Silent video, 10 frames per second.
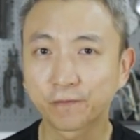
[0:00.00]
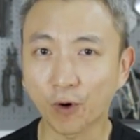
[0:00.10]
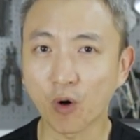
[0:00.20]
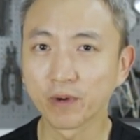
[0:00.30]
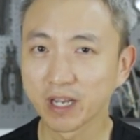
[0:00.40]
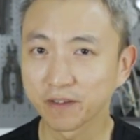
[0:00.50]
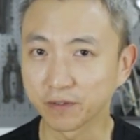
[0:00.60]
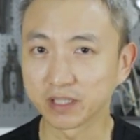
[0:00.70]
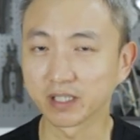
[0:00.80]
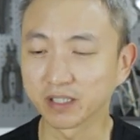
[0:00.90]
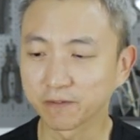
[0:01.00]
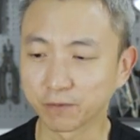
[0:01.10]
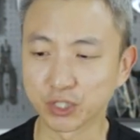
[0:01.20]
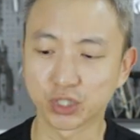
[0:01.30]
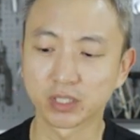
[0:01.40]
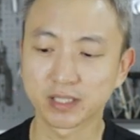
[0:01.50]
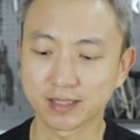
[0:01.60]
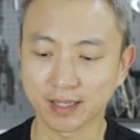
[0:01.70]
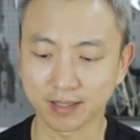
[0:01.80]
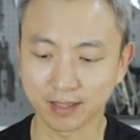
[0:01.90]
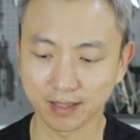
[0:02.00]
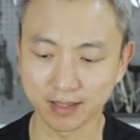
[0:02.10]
form-fitting features that